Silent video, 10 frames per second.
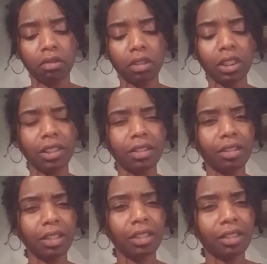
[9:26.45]

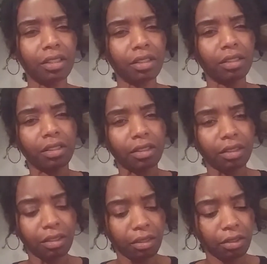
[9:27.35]
this
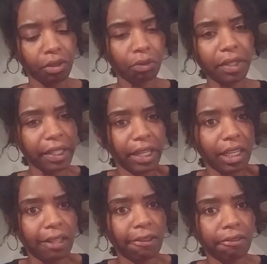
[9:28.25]

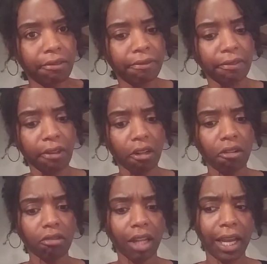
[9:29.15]
3D.
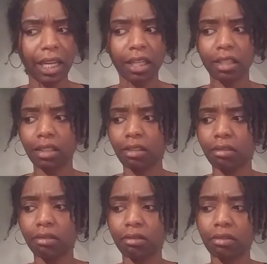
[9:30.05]
Like,
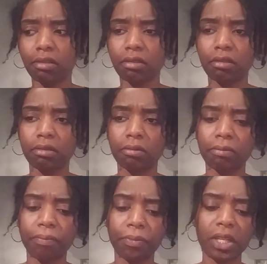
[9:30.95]

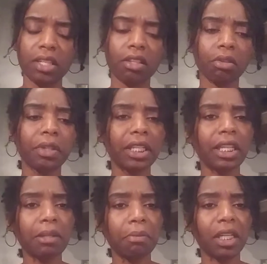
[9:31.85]
this
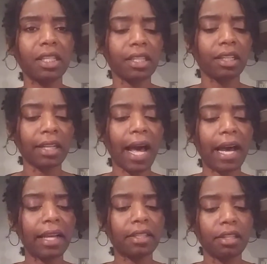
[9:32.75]
3D means a
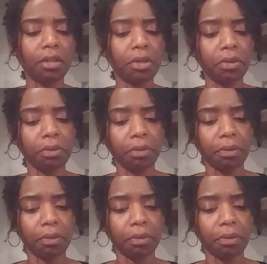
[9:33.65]
lot to you.